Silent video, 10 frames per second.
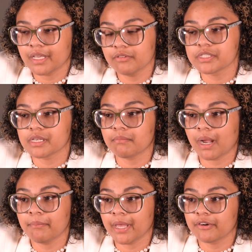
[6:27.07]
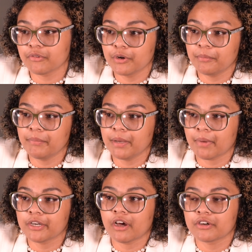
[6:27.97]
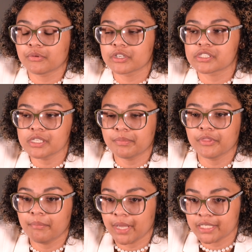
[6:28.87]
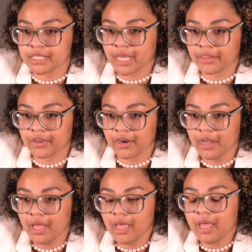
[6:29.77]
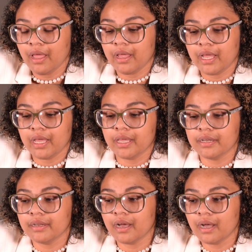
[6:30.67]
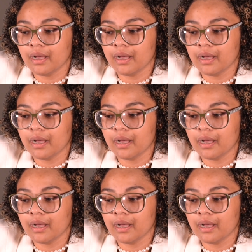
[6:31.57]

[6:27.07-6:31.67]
it was in my bedroom. Me and my daughter were asleep on the bed together, and